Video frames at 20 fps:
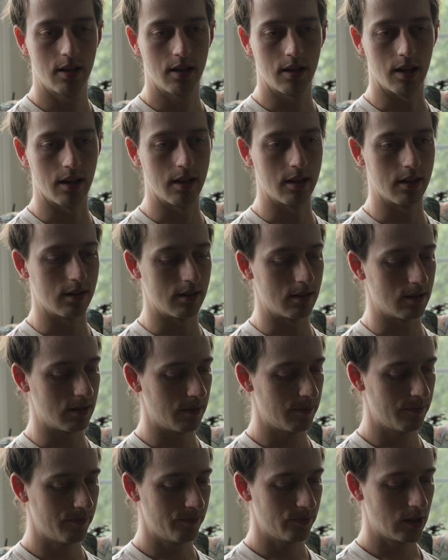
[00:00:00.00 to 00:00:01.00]
And
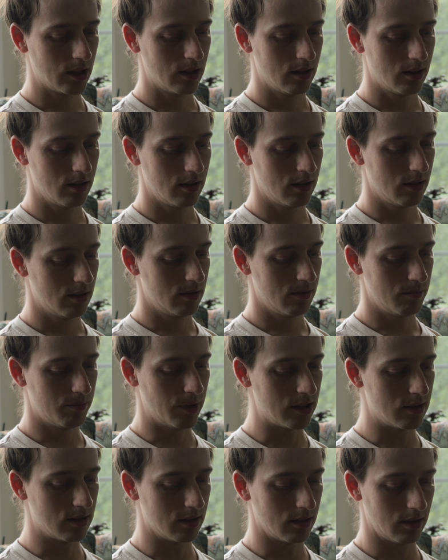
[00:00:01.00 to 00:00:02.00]

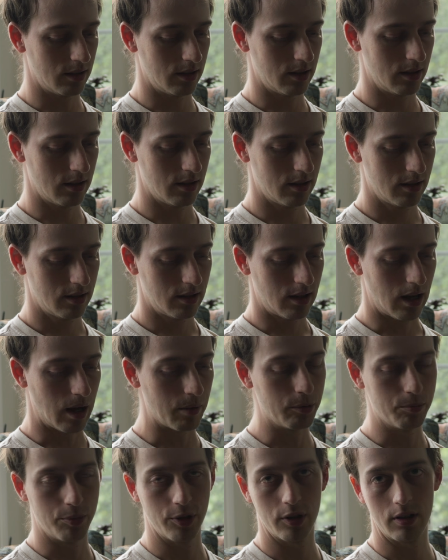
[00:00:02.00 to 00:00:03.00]
basically, I've
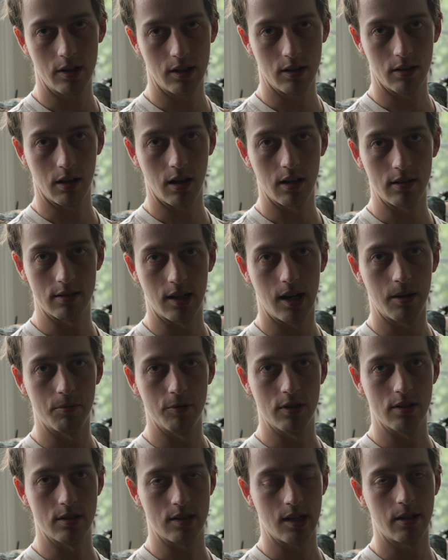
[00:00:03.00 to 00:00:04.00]
been putting in a lot of time
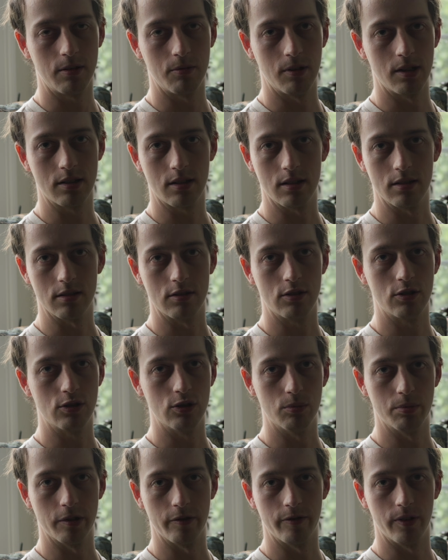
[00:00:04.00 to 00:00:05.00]
with this anyways because it's
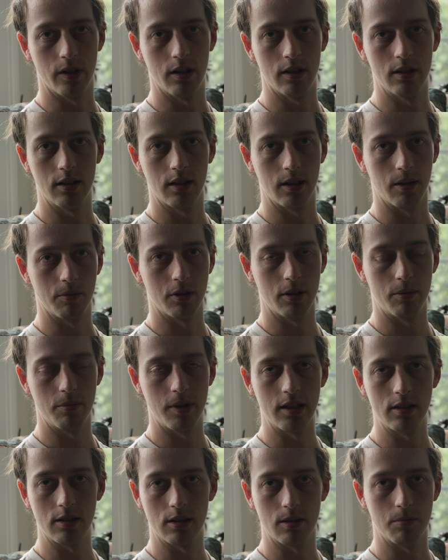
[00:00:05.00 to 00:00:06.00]
super fun and I want to
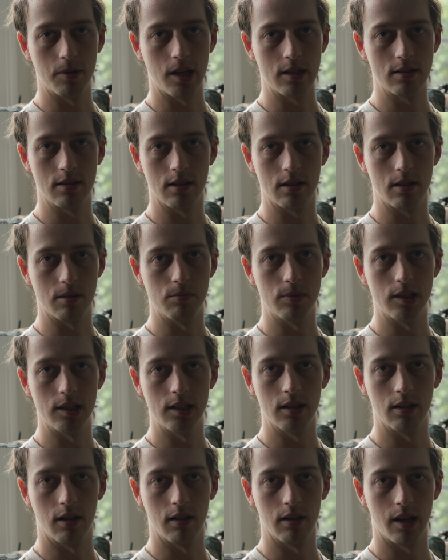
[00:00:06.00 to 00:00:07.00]
make it the best it can
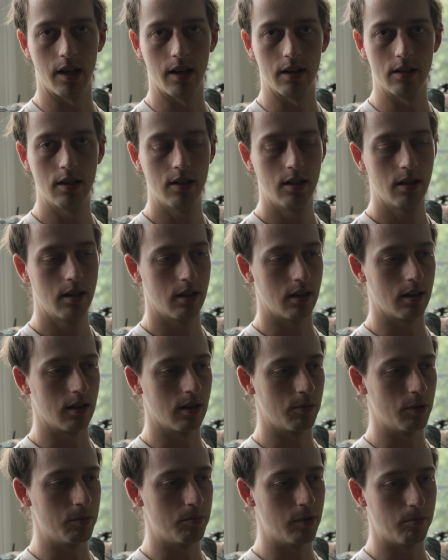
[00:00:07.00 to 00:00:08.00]
be and all that.
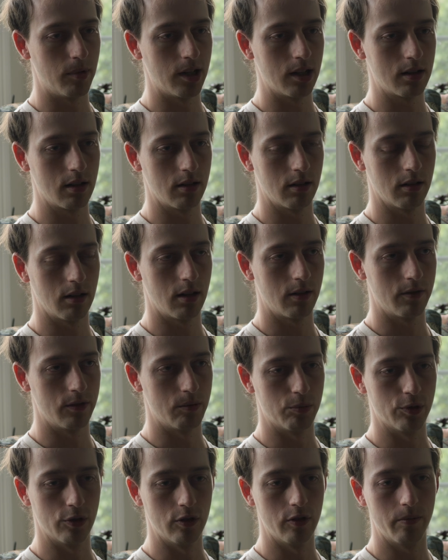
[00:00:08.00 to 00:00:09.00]
We've been making a lot of
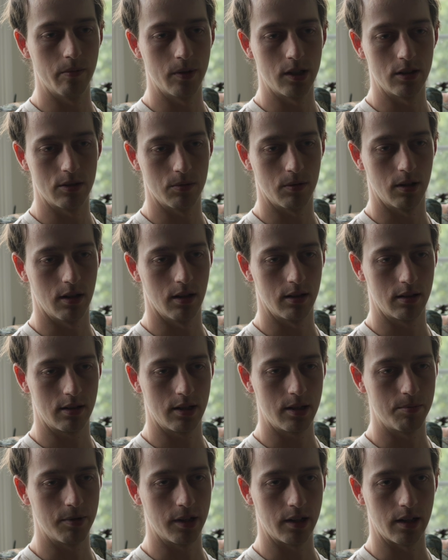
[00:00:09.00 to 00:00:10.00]
improvements while
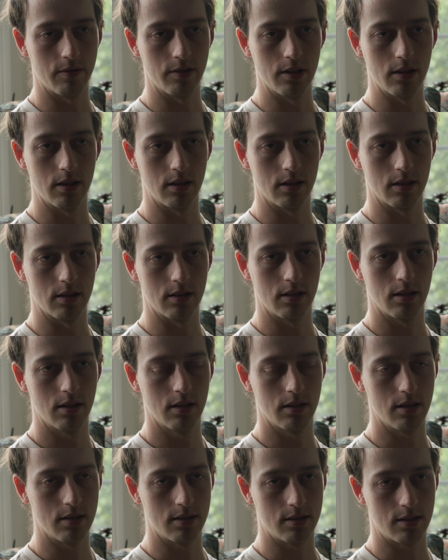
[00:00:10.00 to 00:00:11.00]
keeping everything
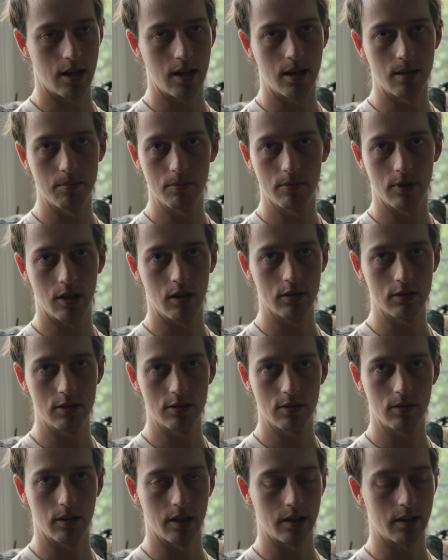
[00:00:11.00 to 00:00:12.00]
the same
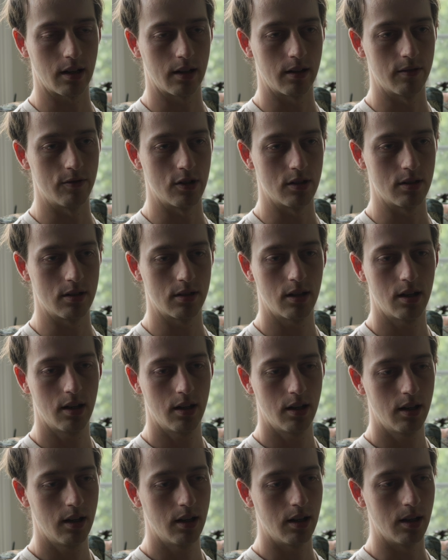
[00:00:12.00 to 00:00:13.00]
also, like kind of just
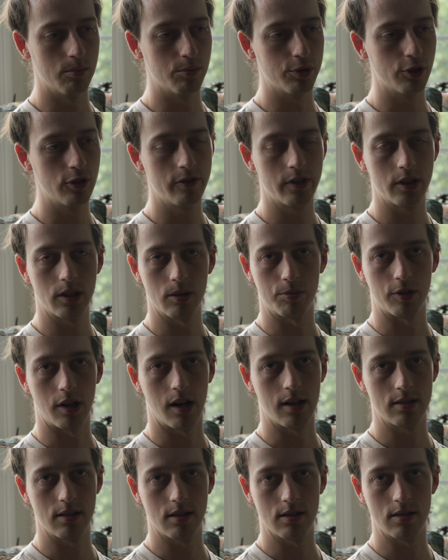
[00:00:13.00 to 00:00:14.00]
improving the
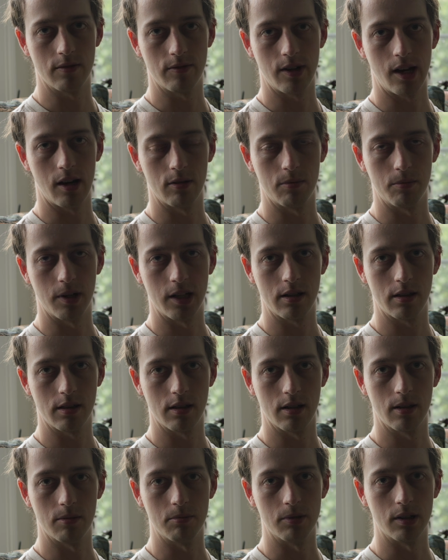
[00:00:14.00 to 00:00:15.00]
process of how to make
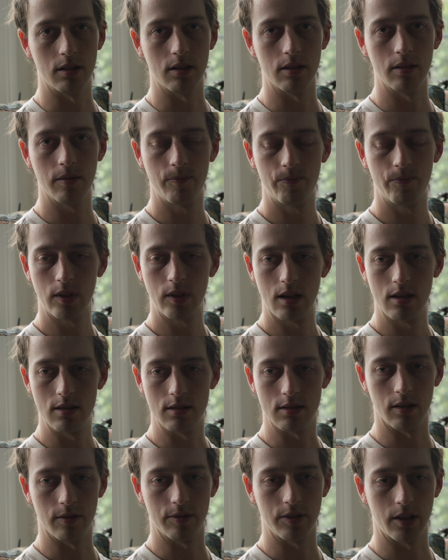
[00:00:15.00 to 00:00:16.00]
them and
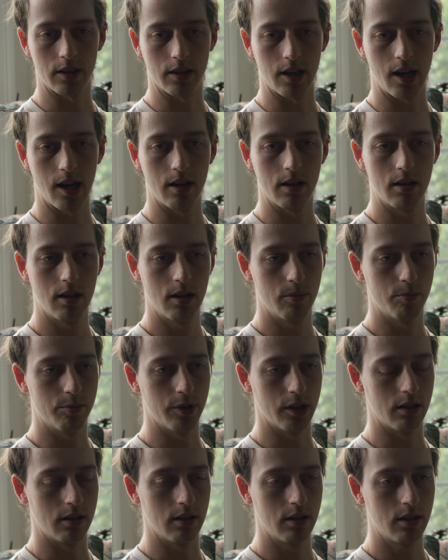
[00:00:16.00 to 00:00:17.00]
stuff like that,
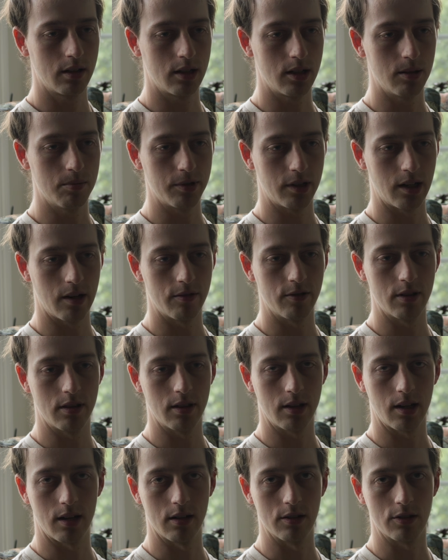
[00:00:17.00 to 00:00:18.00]
but keeping
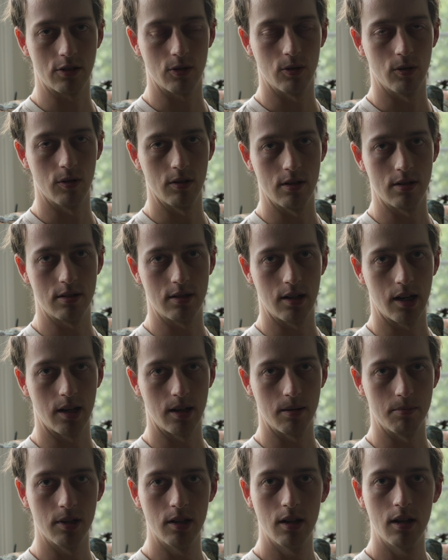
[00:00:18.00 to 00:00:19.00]
everything at its core the
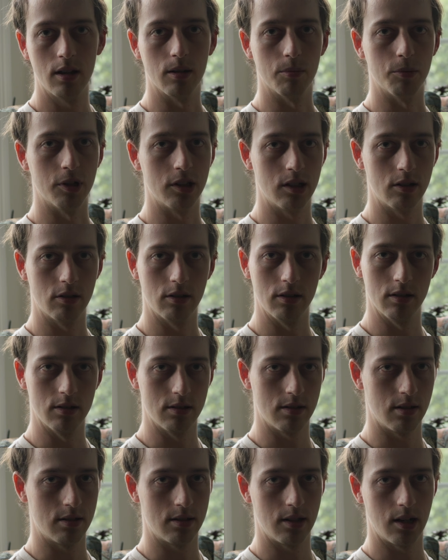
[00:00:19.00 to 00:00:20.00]
same. The
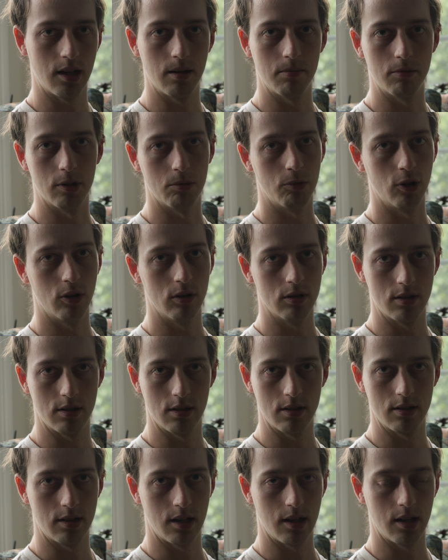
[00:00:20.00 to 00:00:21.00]
material's the same, the mold's
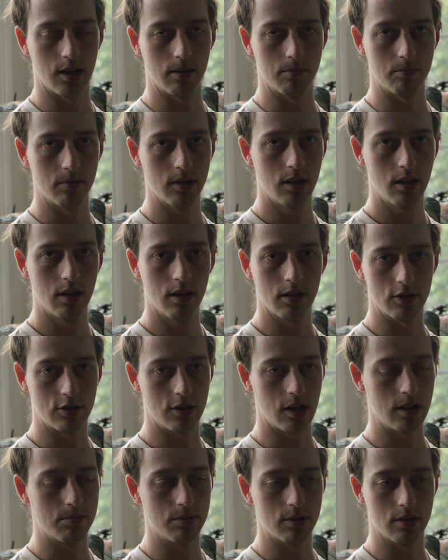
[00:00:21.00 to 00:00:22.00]
the same, the
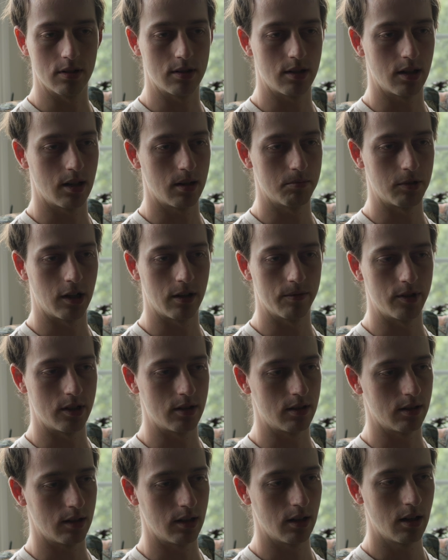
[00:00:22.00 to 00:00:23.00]
shape's the same,
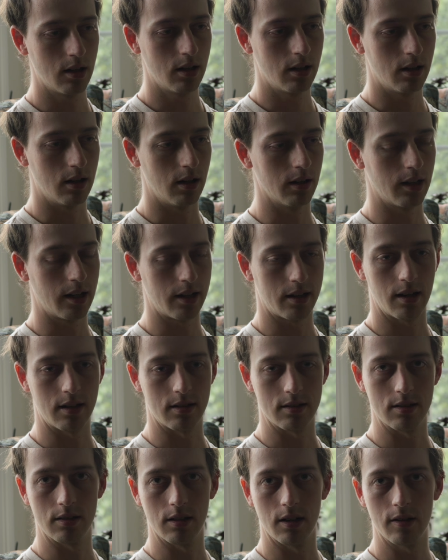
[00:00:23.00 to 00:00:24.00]
obviously, all that kind
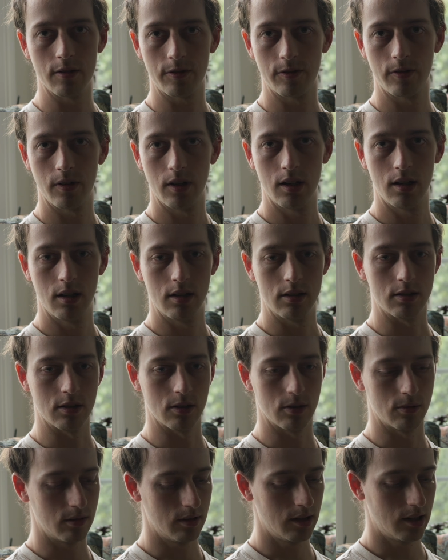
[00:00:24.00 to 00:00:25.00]
of stuff.
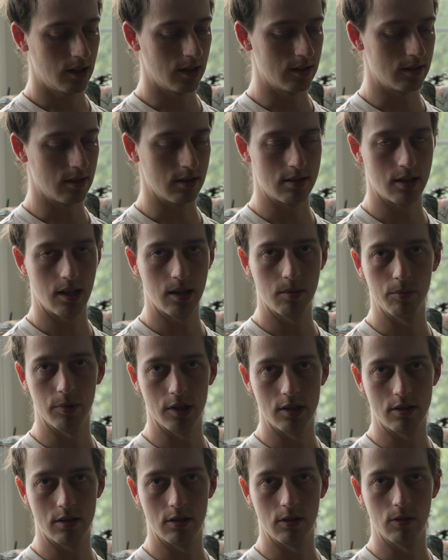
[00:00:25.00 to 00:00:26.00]
So it's the same
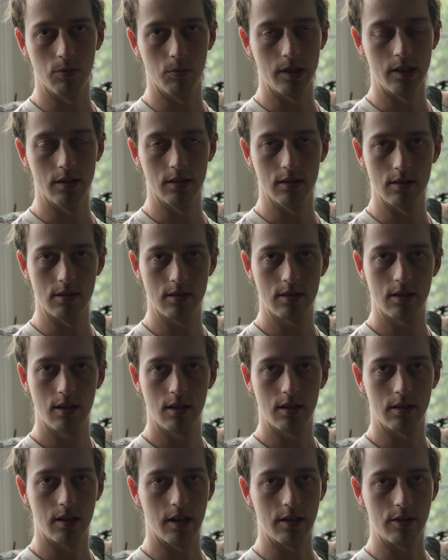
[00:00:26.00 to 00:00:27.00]
blistered wheels
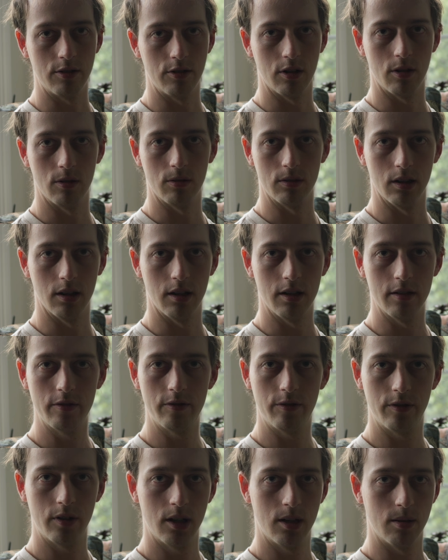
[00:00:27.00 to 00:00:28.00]
that you know and
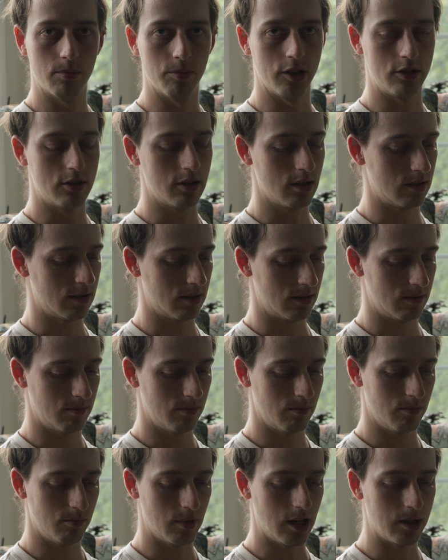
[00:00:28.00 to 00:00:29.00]
love, but just
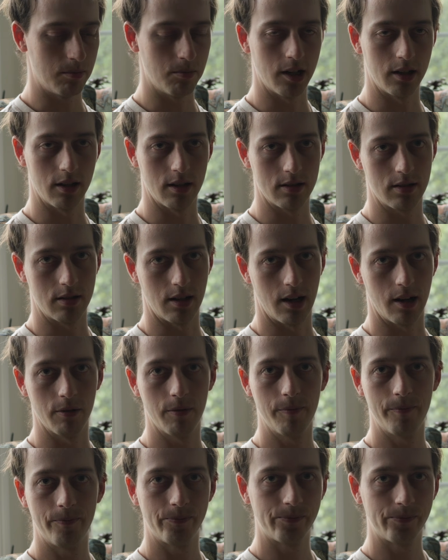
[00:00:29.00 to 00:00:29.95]
made by us now.